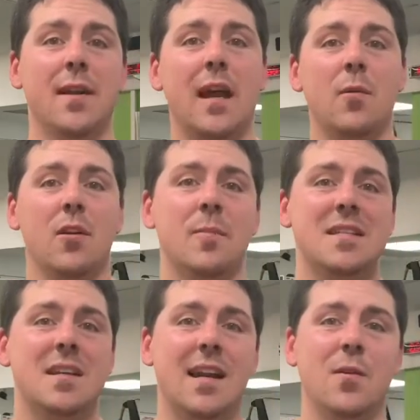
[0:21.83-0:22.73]
workout we're going to
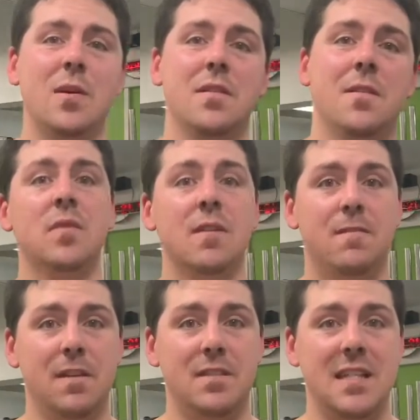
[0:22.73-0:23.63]
be starting with
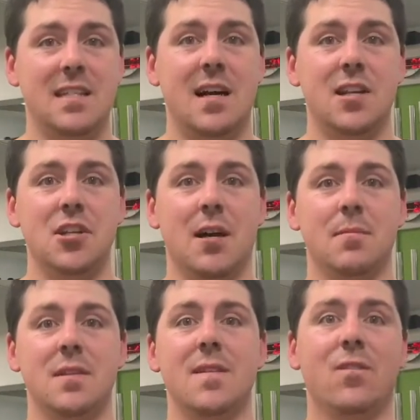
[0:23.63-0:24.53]
50 star
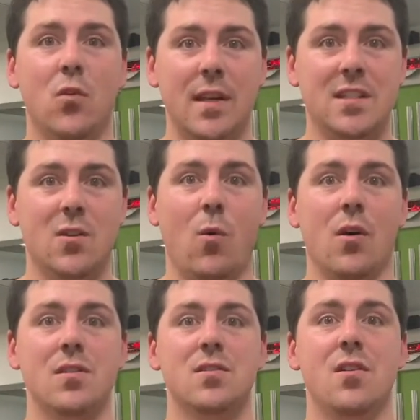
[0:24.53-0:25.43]
jumps, 40
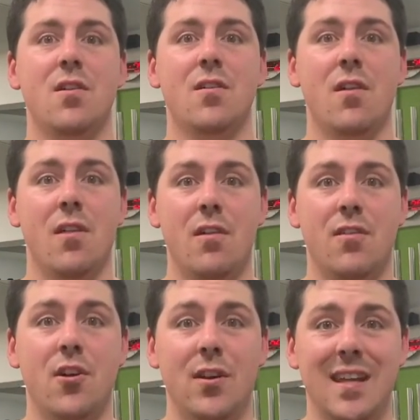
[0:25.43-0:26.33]
squats,
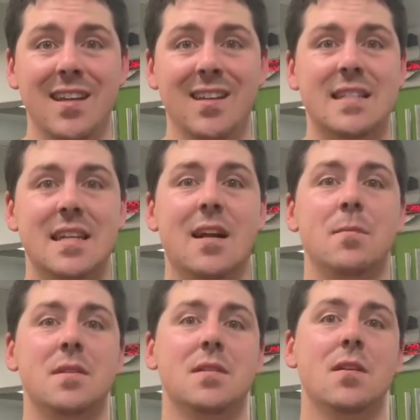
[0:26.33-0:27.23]
30
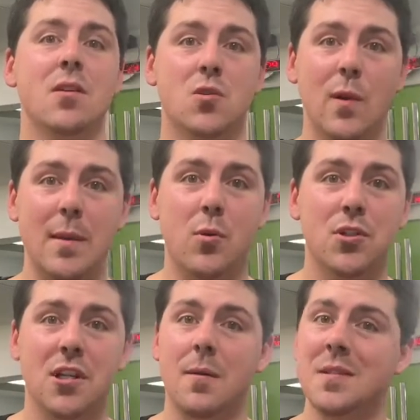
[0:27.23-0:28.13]
sit-ups, 20
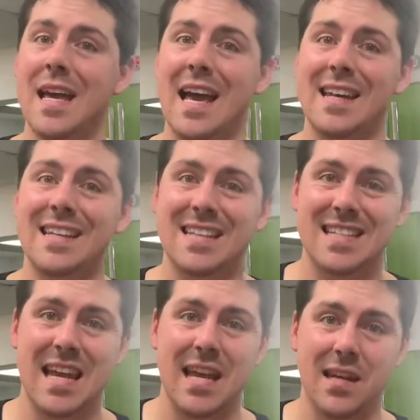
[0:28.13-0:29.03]
push-ups and
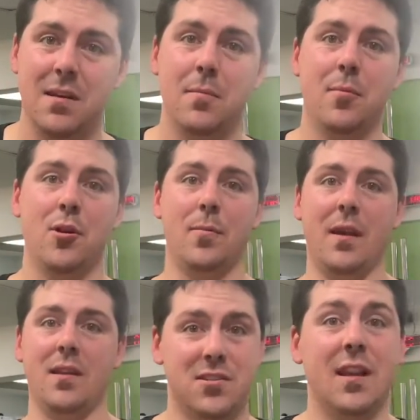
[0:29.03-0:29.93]
10
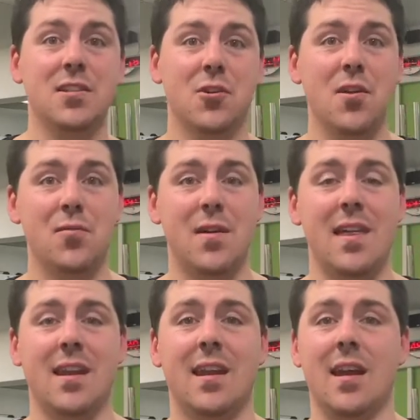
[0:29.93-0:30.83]
burpees. So let's go through
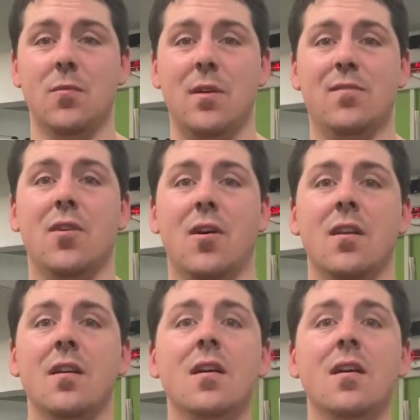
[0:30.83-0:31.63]
that again. We've got